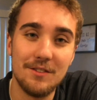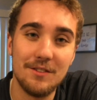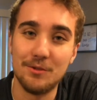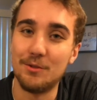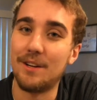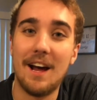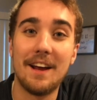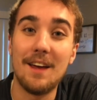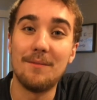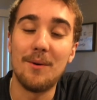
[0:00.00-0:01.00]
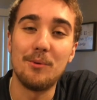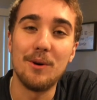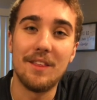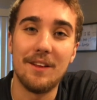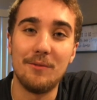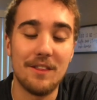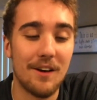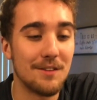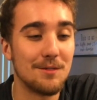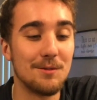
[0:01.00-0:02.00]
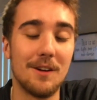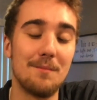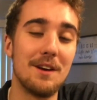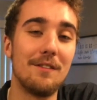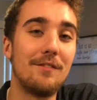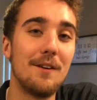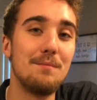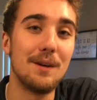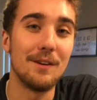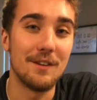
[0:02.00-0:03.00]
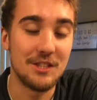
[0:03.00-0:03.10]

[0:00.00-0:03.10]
Drew and I came up with, and we thought this was going to be a fun beer to